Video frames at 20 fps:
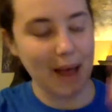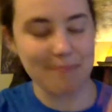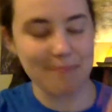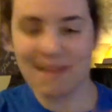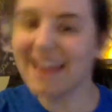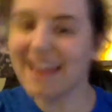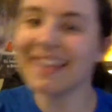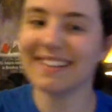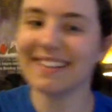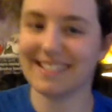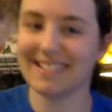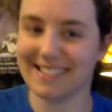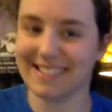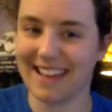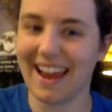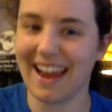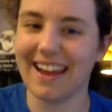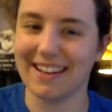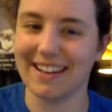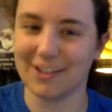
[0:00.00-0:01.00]
by making
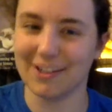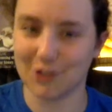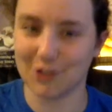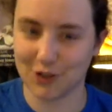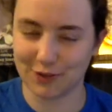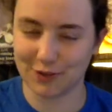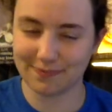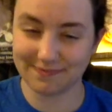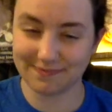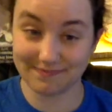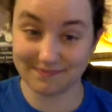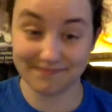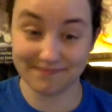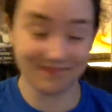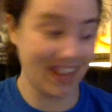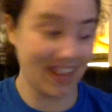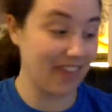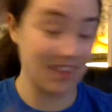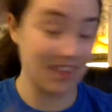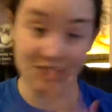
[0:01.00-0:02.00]
Sage,
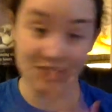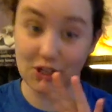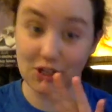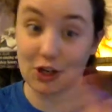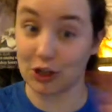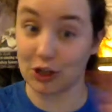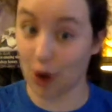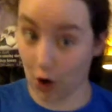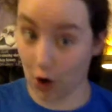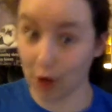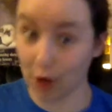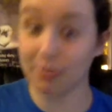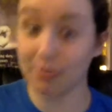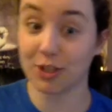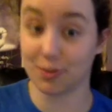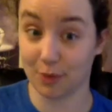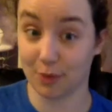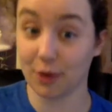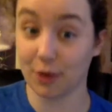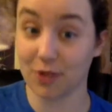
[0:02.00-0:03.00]
this
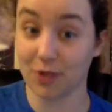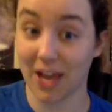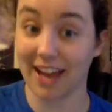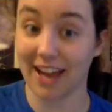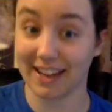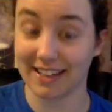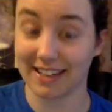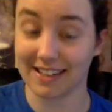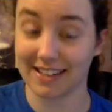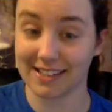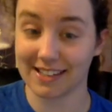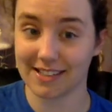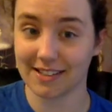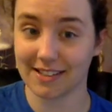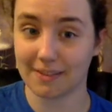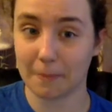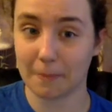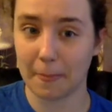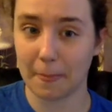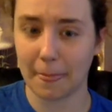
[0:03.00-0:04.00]
garbage
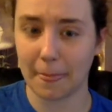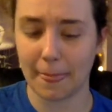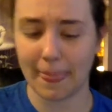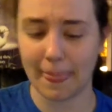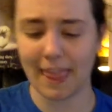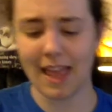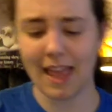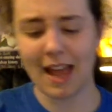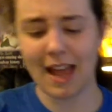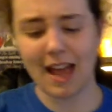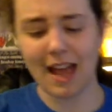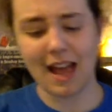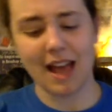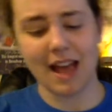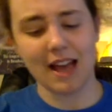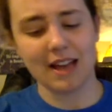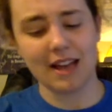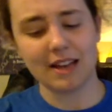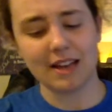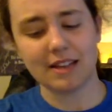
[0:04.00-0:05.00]
protagonist,
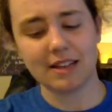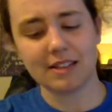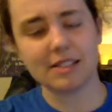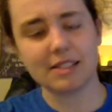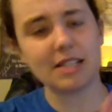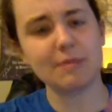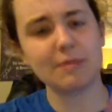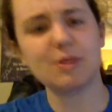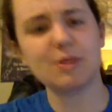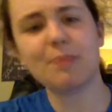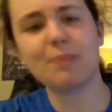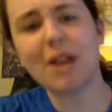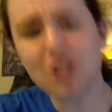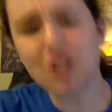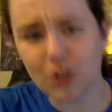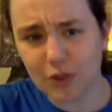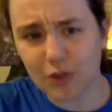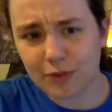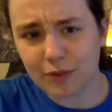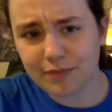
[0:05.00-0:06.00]
seem
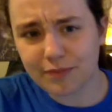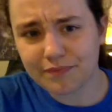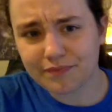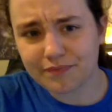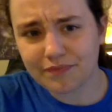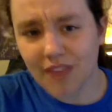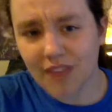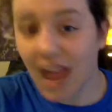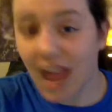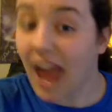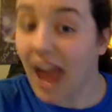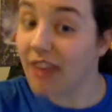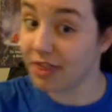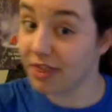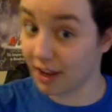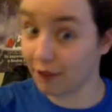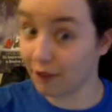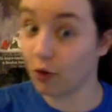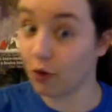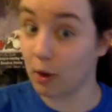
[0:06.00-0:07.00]
special
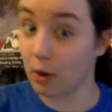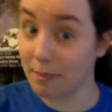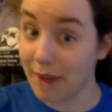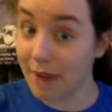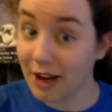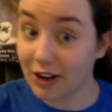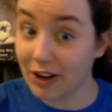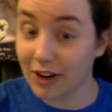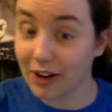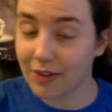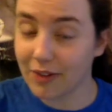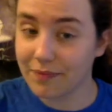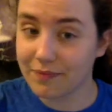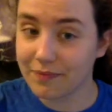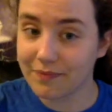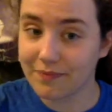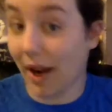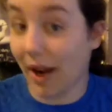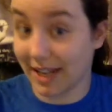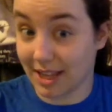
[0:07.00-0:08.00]
and therefore better
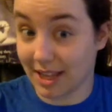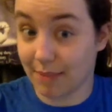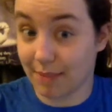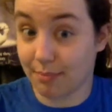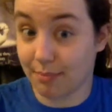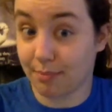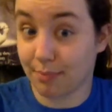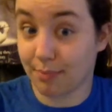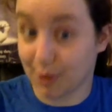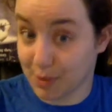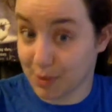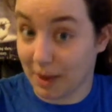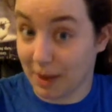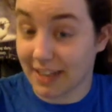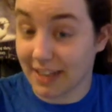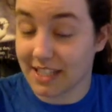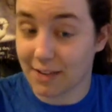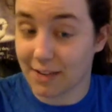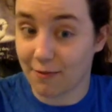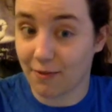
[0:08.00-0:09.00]
when in the
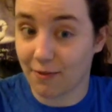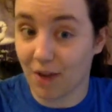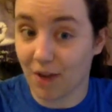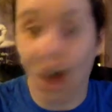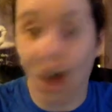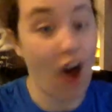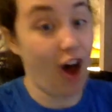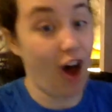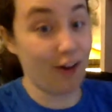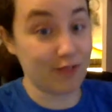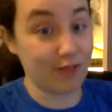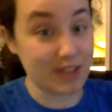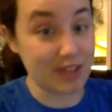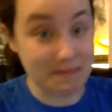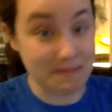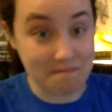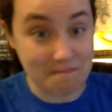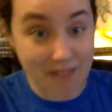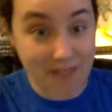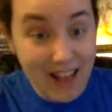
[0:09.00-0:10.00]
perspective of
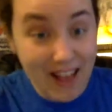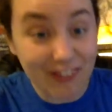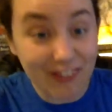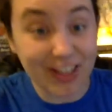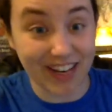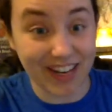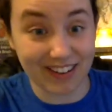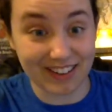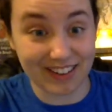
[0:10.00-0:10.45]
the male